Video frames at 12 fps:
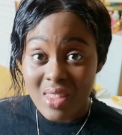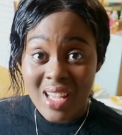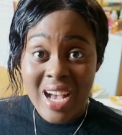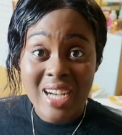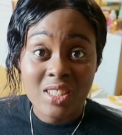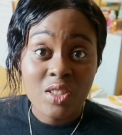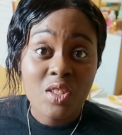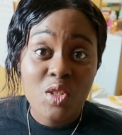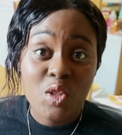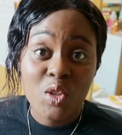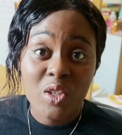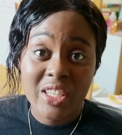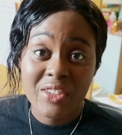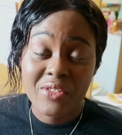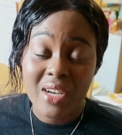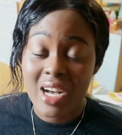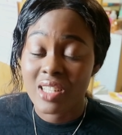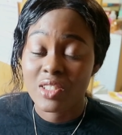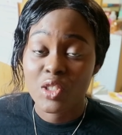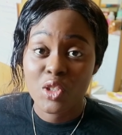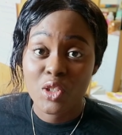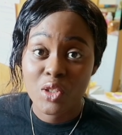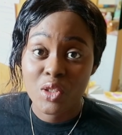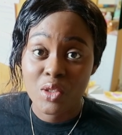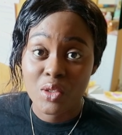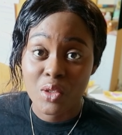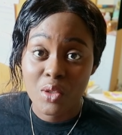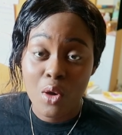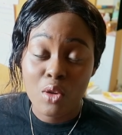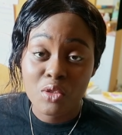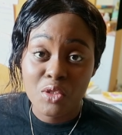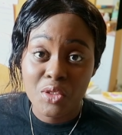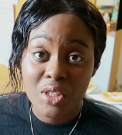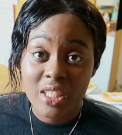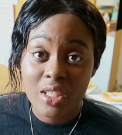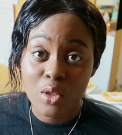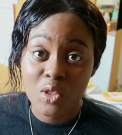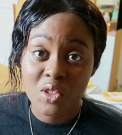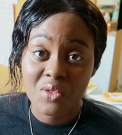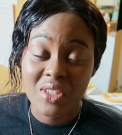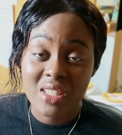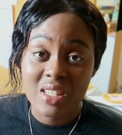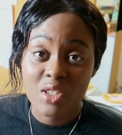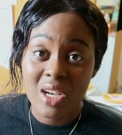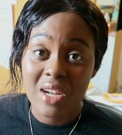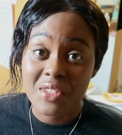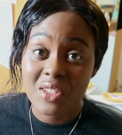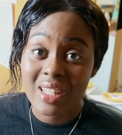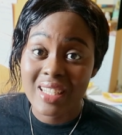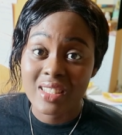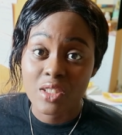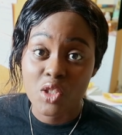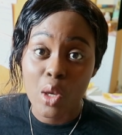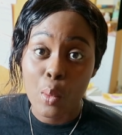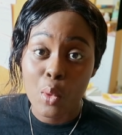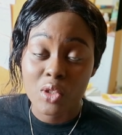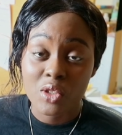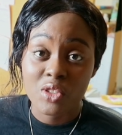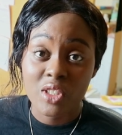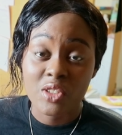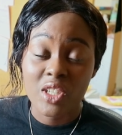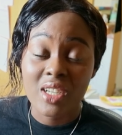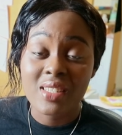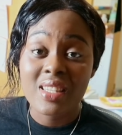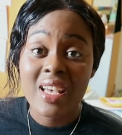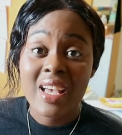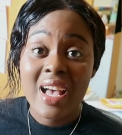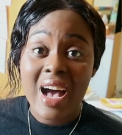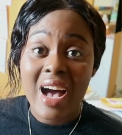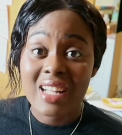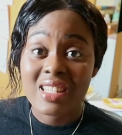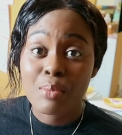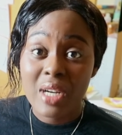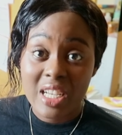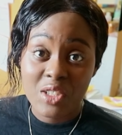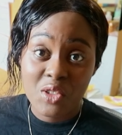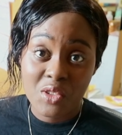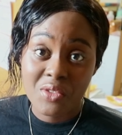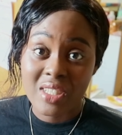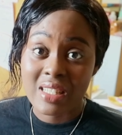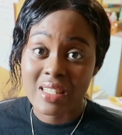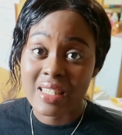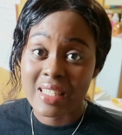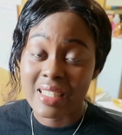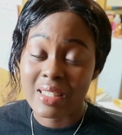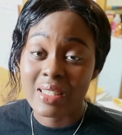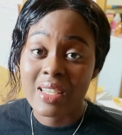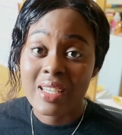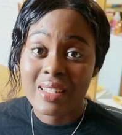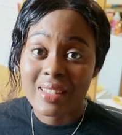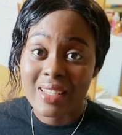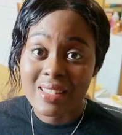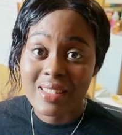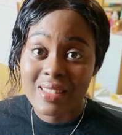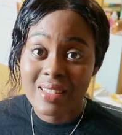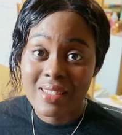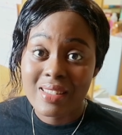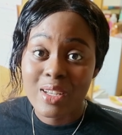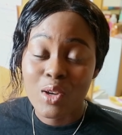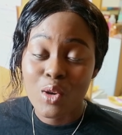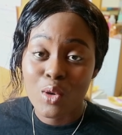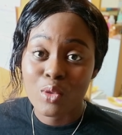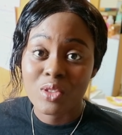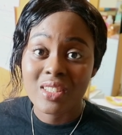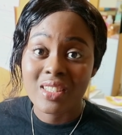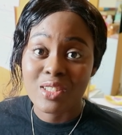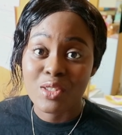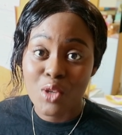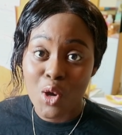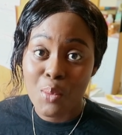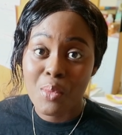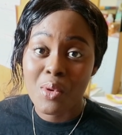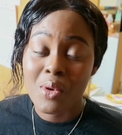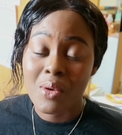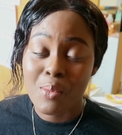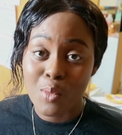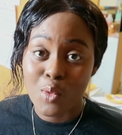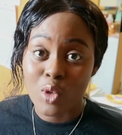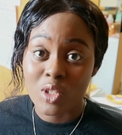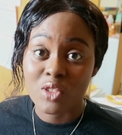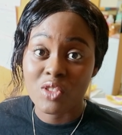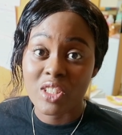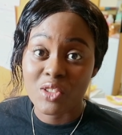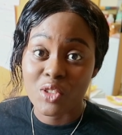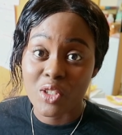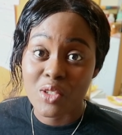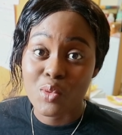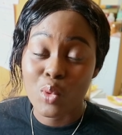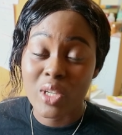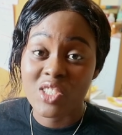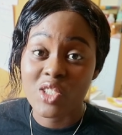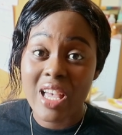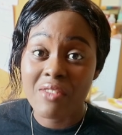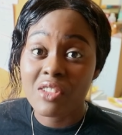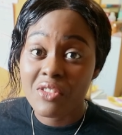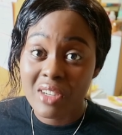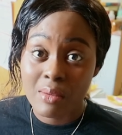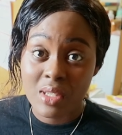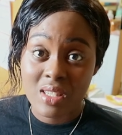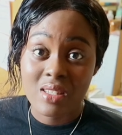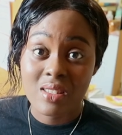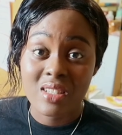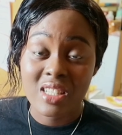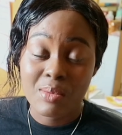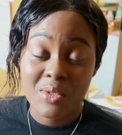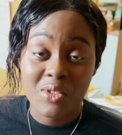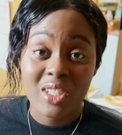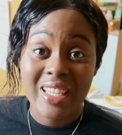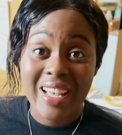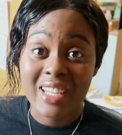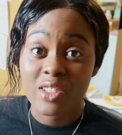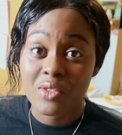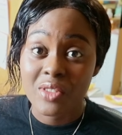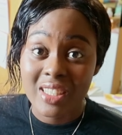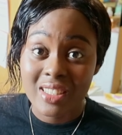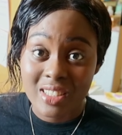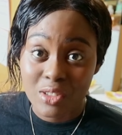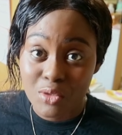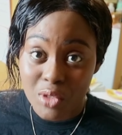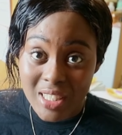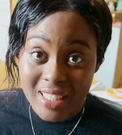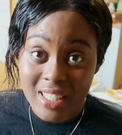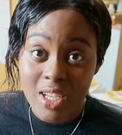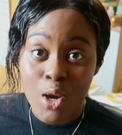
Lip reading: I don't know if at your country or university you have to learn the top 100 drugs. At my university, there's this thing called the top 100 drugs, which every pharmacy student before the end of their degree